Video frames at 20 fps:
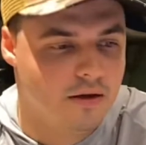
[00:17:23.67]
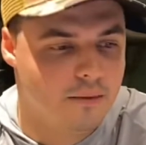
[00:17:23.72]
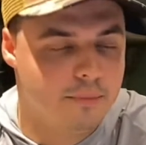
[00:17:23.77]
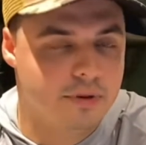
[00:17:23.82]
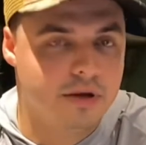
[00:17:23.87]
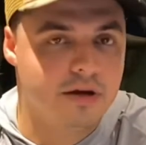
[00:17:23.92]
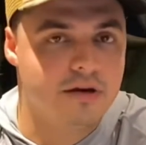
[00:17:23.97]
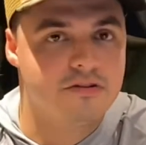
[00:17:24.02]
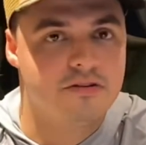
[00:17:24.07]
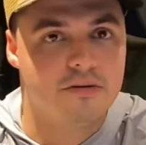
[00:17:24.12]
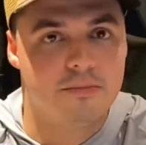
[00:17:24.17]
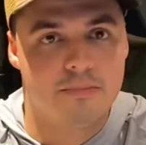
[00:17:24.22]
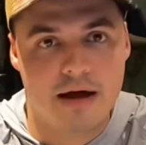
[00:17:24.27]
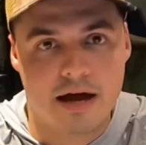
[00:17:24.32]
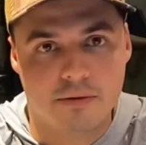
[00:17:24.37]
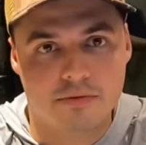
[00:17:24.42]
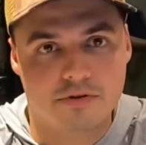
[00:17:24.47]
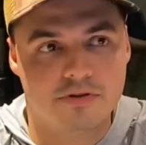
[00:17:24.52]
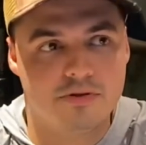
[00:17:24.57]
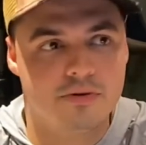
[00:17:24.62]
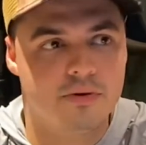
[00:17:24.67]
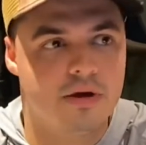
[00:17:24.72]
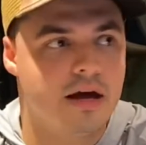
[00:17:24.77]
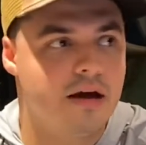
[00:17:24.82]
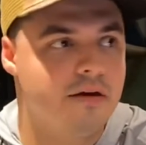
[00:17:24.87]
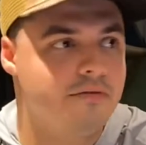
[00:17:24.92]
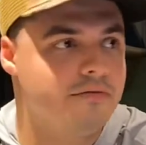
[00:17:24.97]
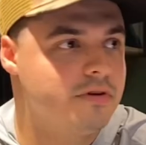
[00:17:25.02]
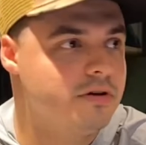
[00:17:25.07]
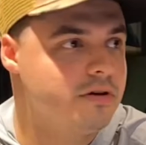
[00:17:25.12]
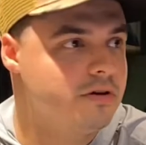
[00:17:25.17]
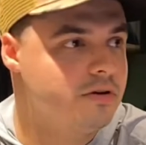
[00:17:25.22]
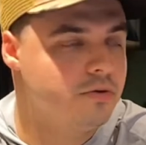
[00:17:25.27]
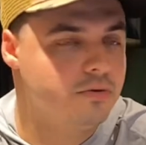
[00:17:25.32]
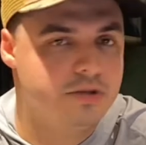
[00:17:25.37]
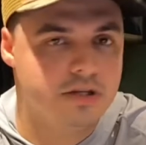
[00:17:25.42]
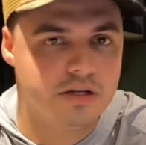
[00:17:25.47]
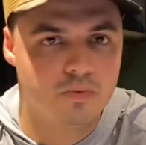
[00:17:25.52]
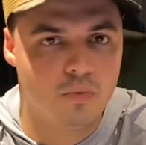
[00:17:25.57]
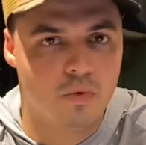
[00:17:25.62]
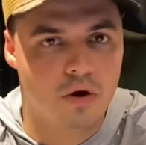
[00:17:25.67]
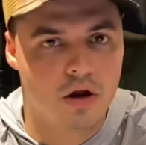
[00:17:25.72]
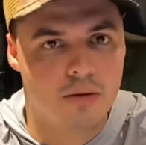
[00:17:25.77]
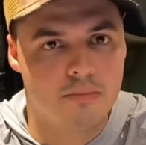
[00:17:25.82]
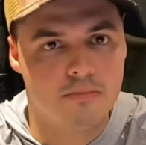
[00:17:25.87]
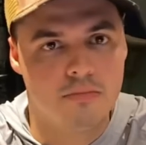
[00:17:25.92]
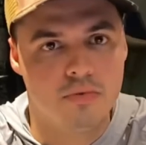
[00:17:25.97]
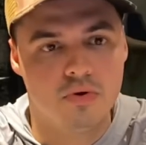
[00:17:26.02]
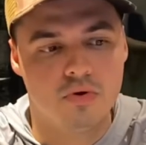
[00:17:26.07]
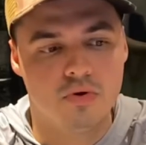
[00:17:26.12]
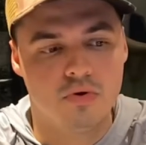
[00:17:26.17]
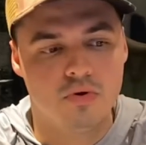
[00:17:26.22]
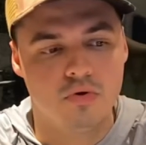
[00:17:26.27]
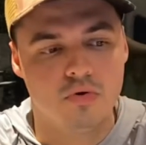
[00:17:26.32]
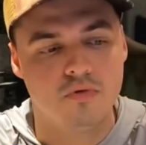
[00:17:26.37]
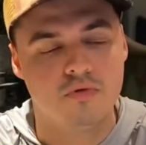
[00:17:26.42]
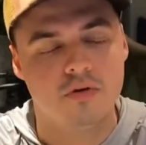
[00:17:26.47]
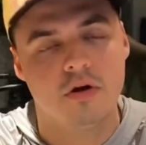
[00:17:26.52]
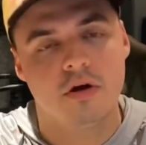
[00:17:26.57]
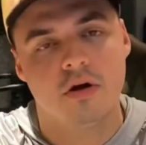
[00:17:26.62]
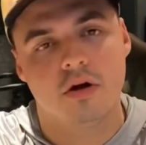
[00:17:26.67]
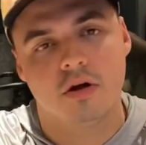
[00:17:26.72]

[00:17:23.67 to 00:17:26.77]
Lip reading: because the pack was too heavy, you didn't want to move,